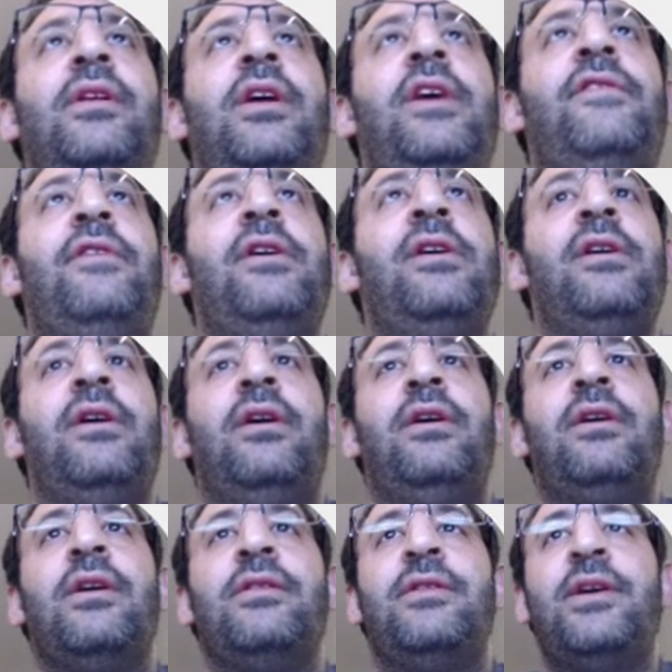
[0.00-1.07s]
If I
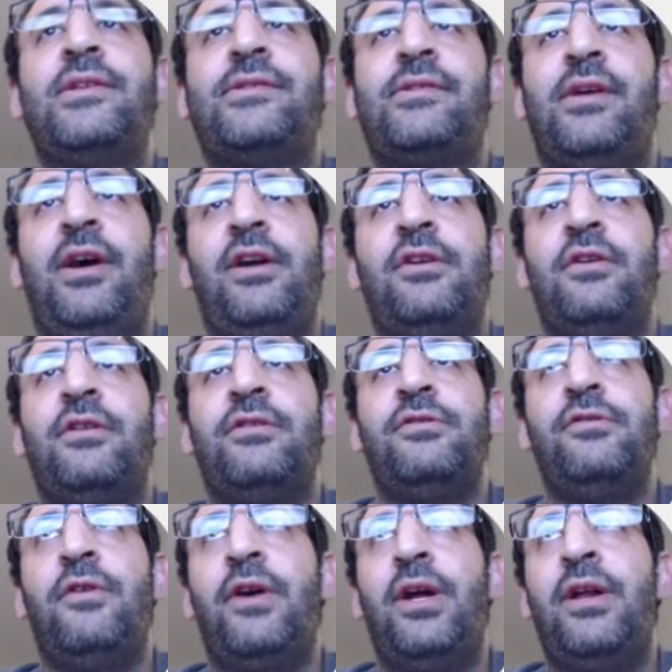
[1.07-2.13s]
get this, I got an
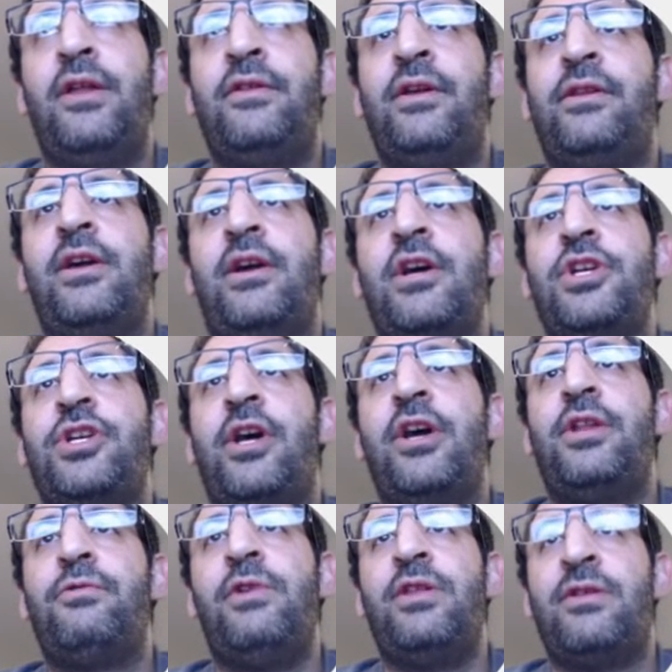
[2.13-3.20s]
URL that I can share it
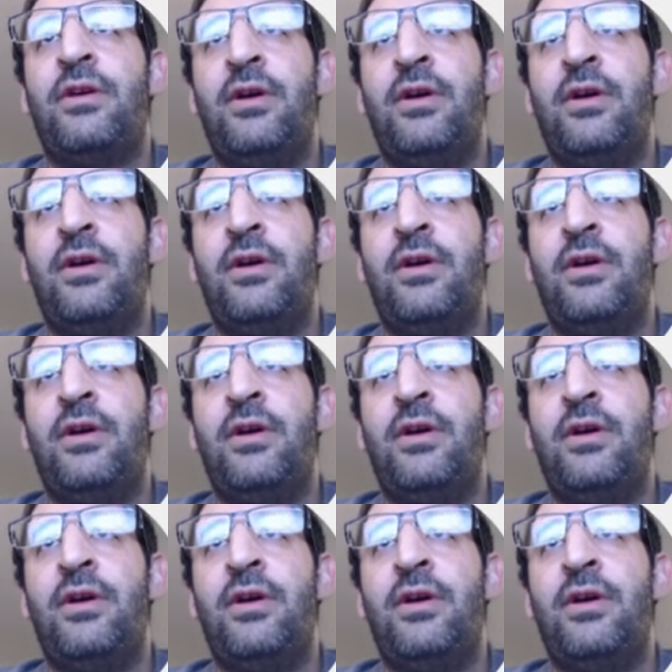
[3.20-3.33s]
with